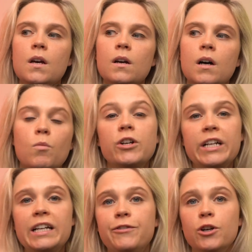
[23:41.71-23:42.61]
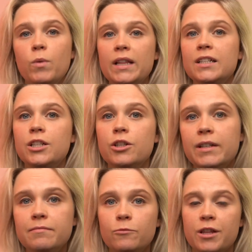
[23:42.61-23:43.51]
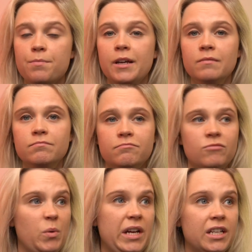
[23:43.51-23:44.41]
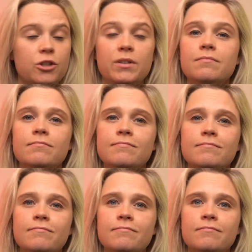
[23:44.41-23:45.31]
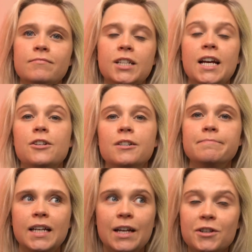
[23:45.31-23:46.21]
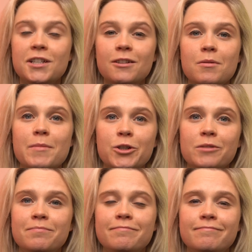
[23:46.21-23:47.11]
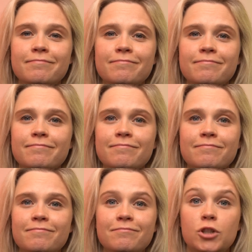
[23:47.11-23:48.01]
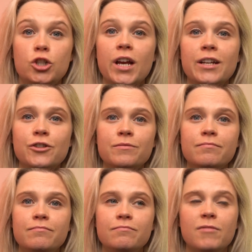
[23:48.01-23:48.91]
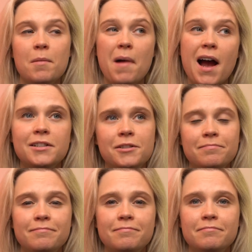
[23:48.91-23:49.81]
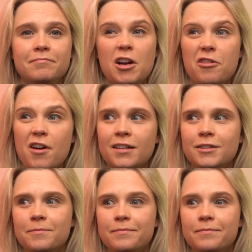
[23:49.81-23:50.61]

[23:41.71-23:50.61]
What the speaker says: I'm wondering if you're willing to do it with me. We can do it together and give ourselves permission to change our minds, our thoughts.